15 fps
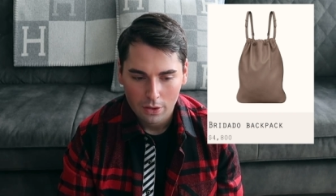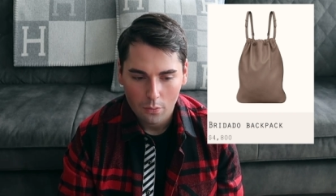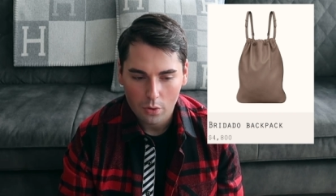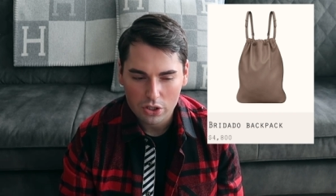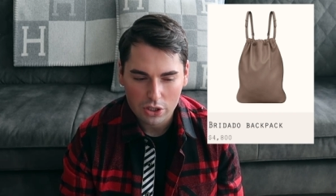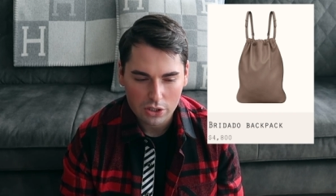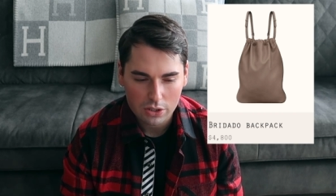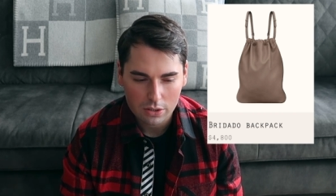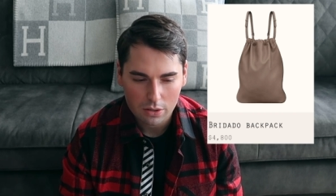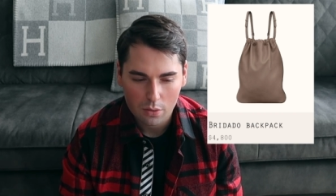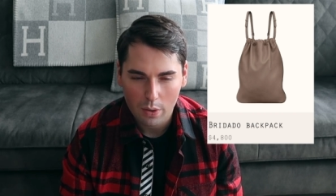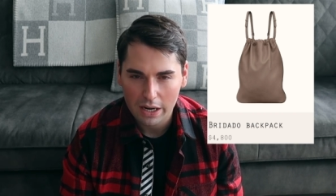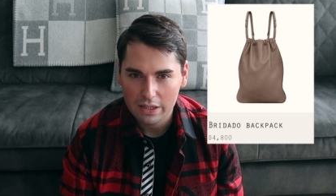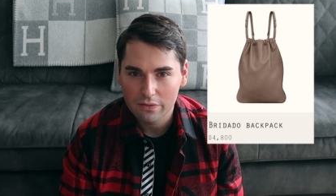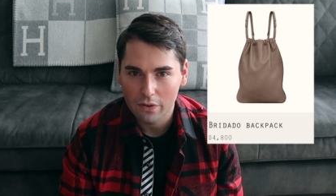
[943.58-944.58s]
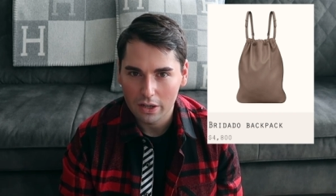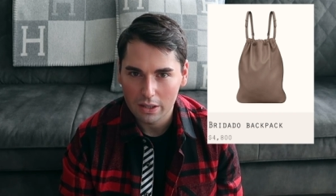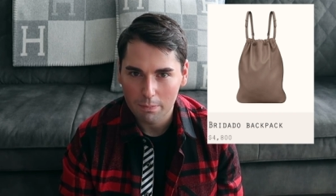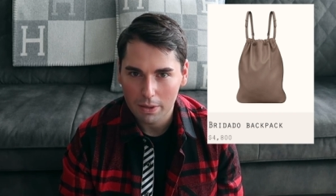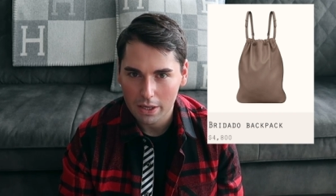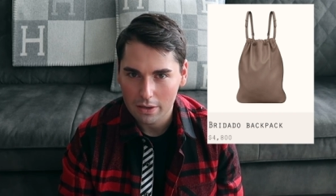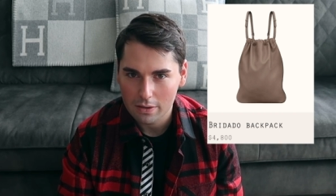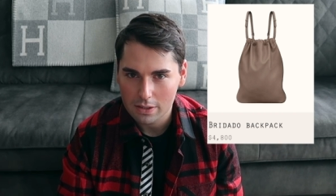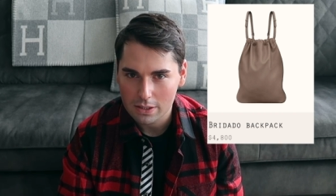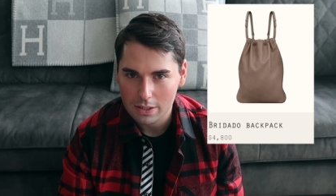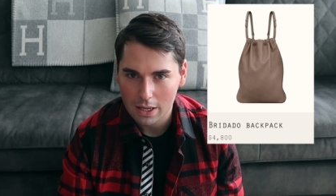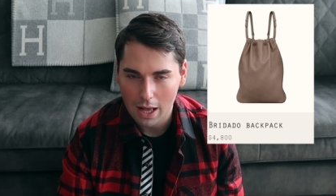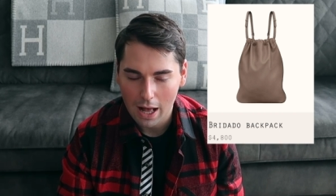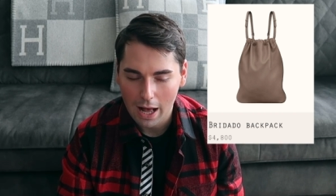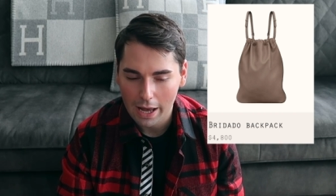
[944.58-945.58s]
which is quite funny because
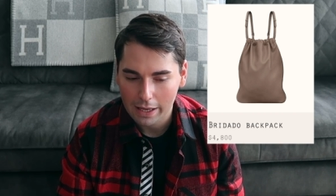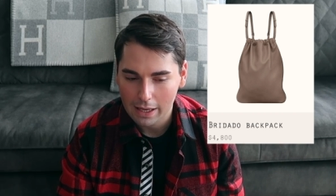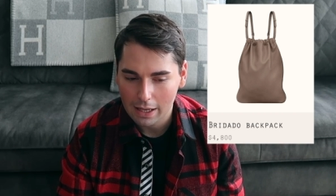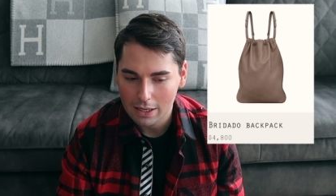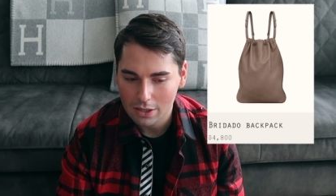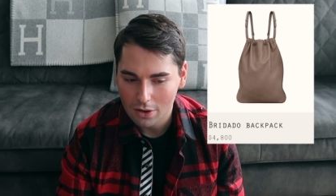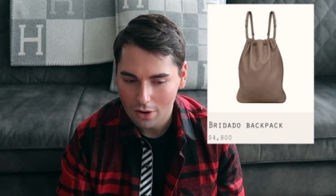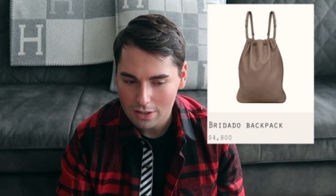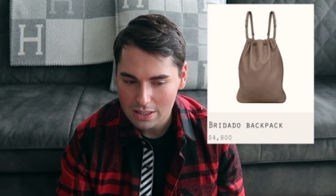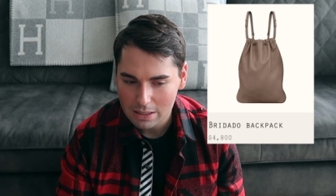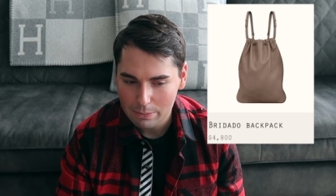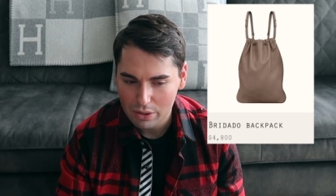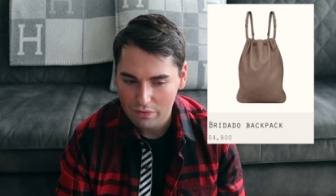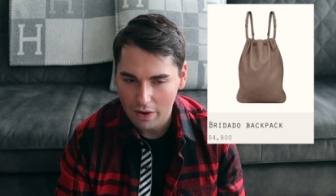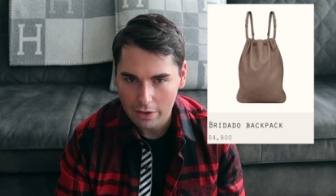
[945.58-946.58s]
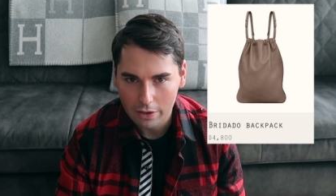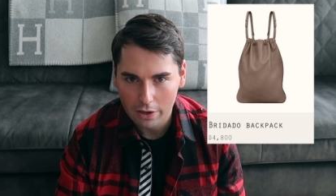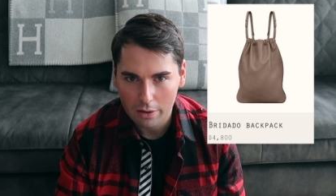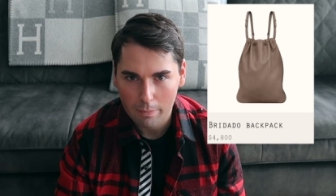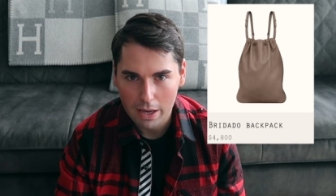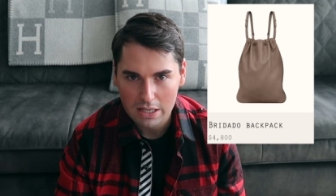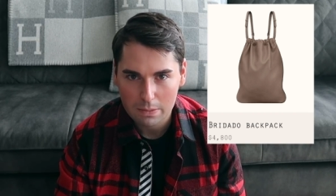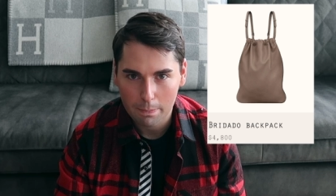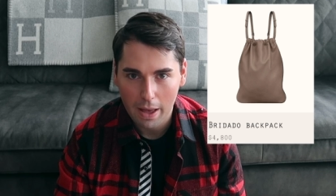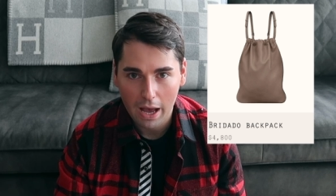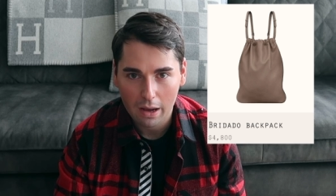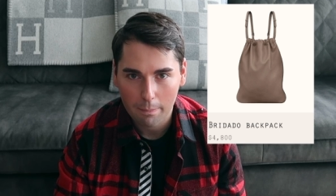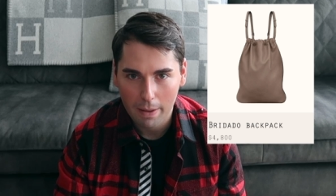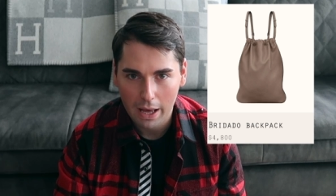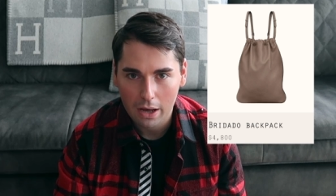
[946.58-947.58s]
I cannot seem to find an Hermes
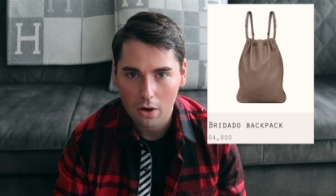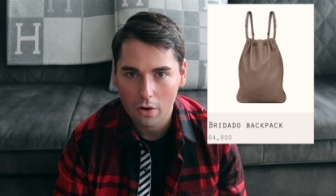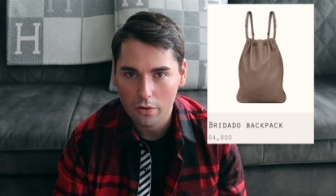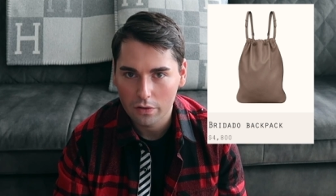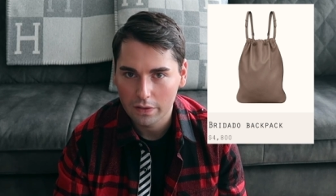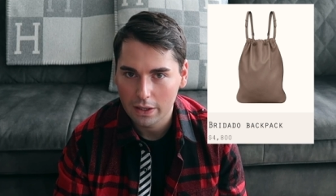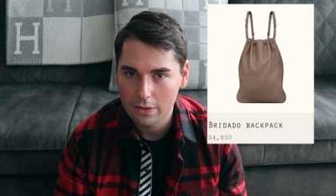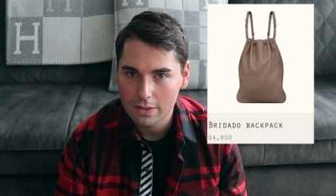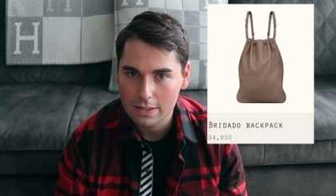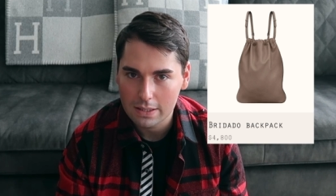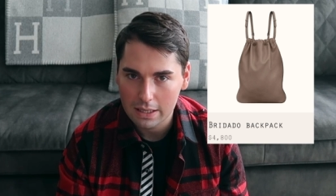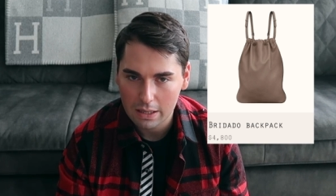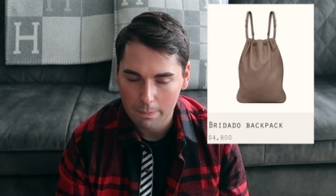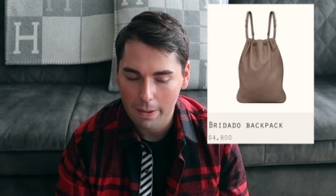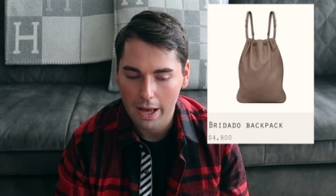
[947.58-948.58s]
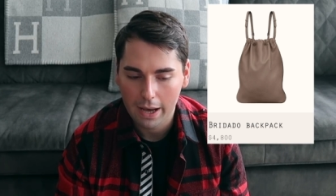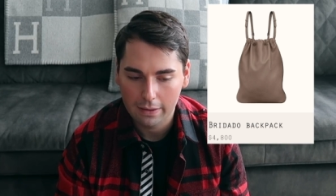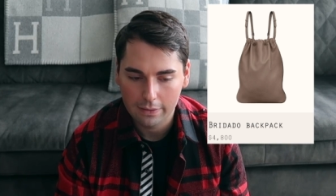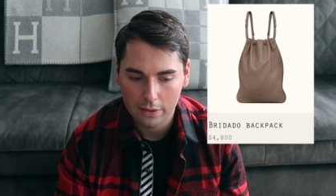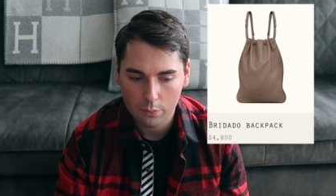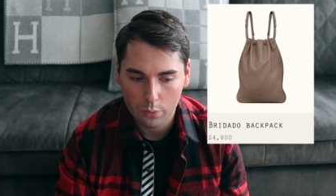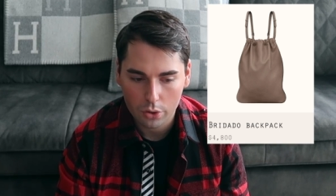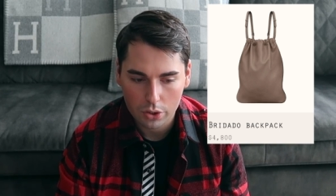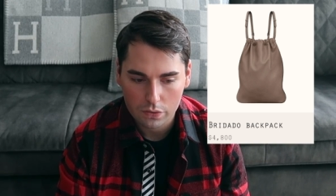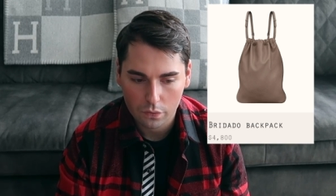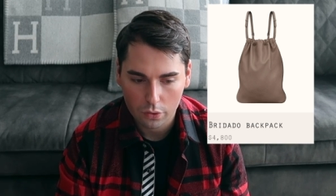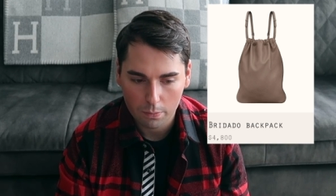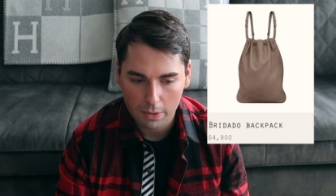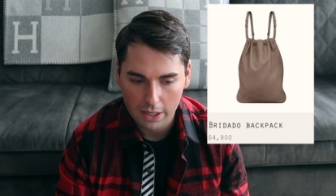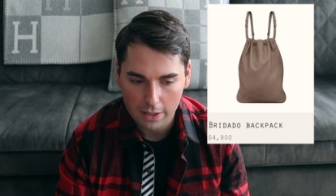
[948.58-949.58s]
backpack other than the city bag that works
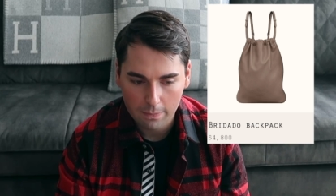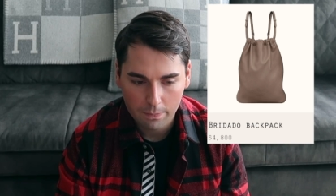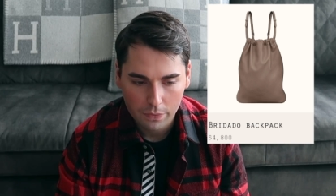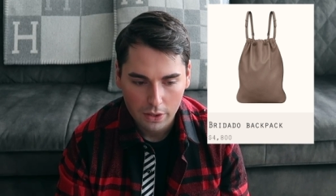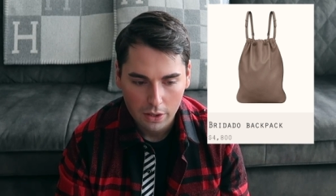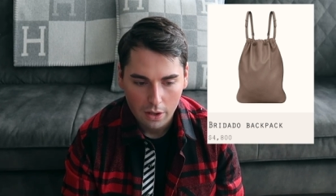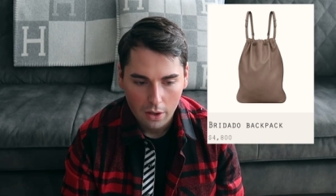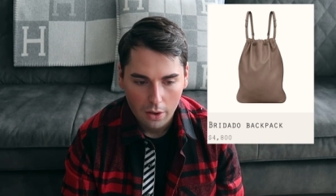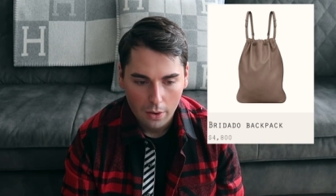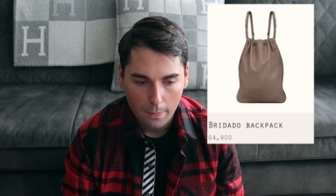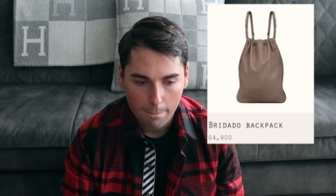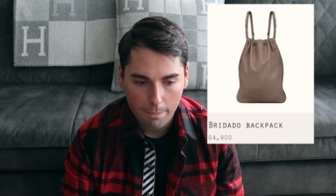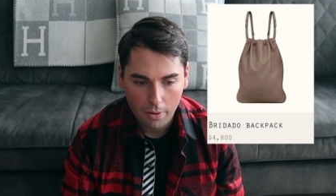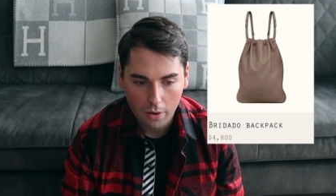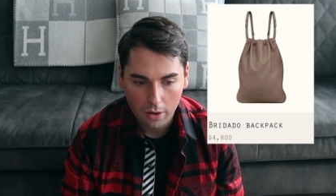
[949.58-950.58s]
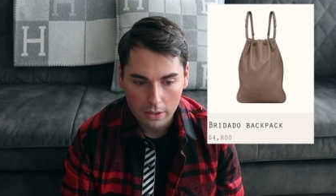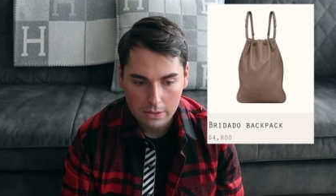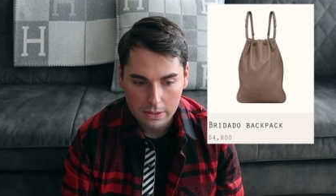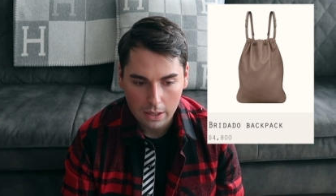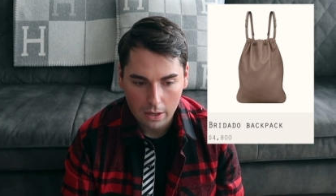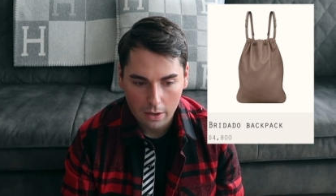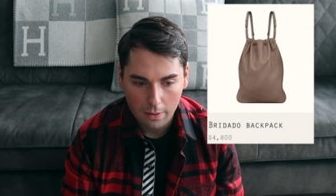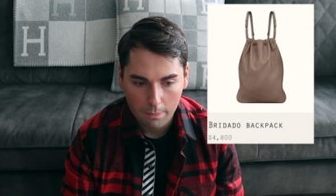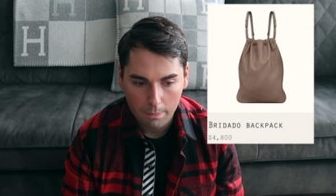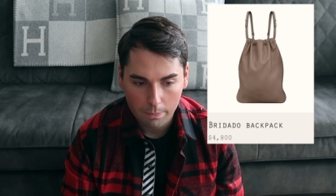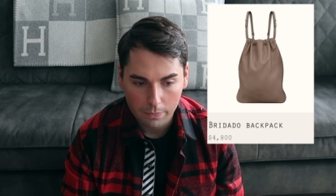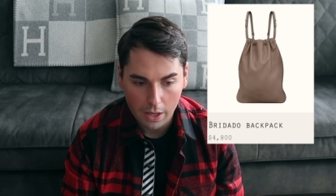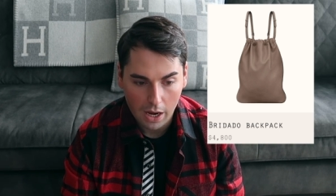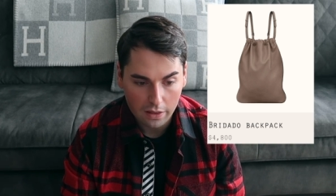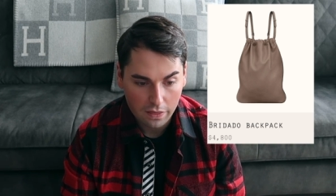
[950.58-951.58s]
for me. But
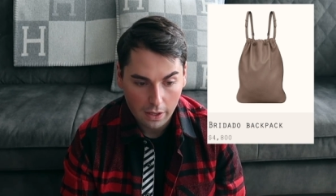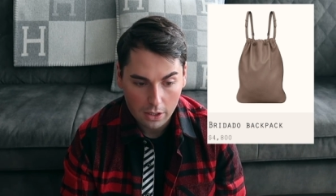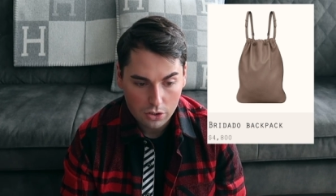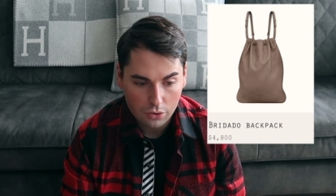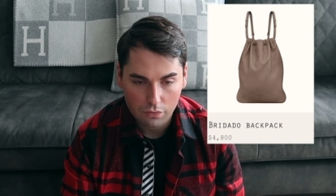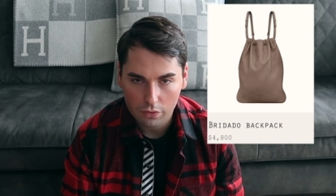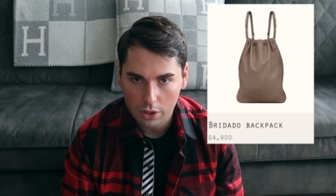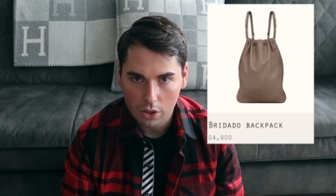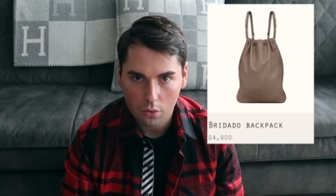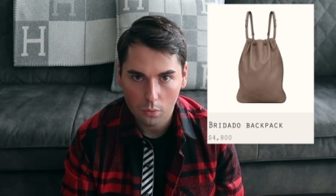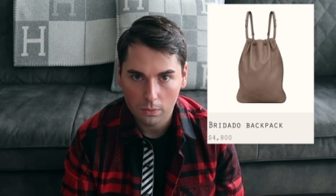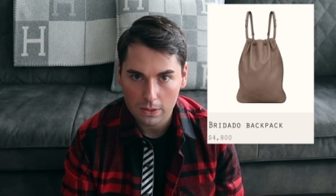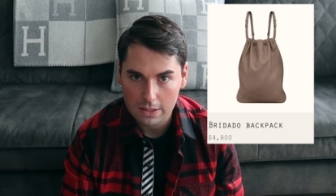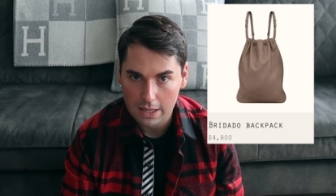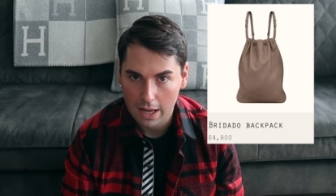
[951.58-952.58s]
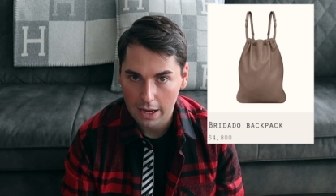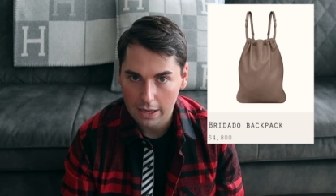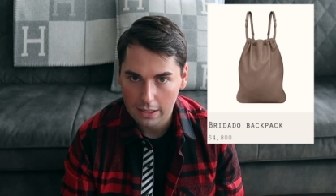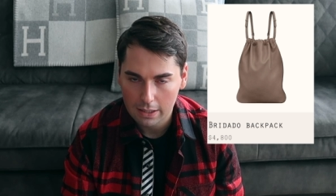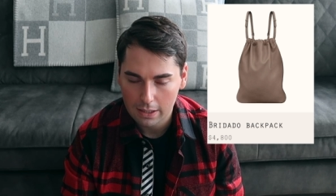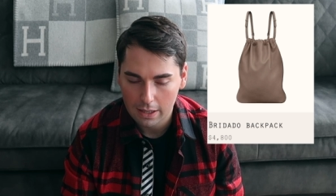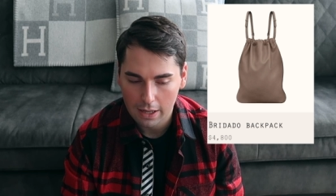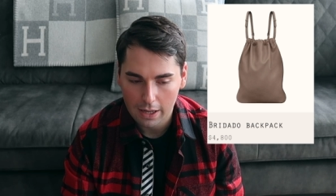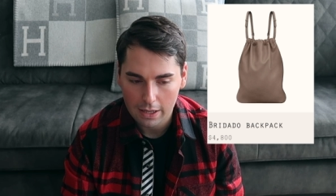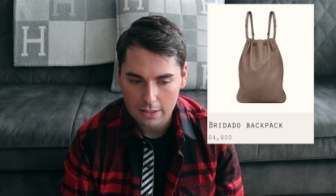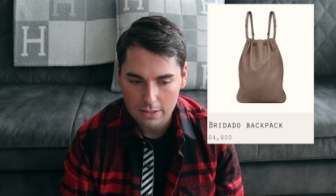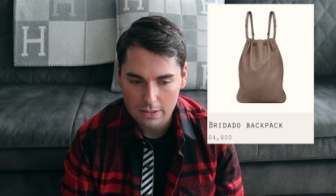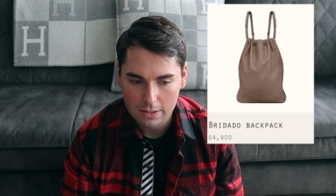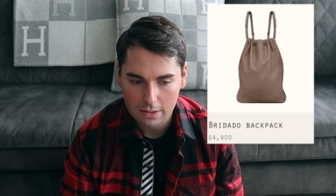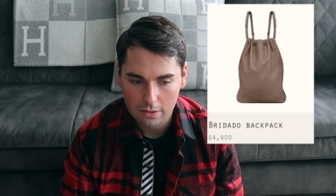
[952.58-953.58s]
I think it's a really cool design.
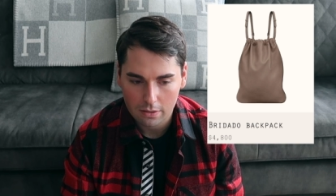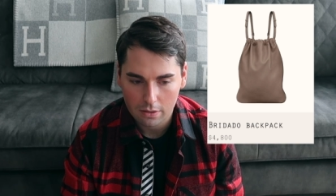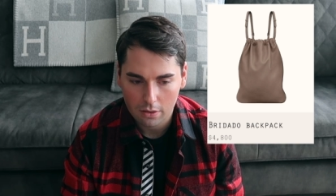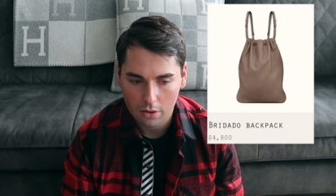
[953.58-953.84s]
It's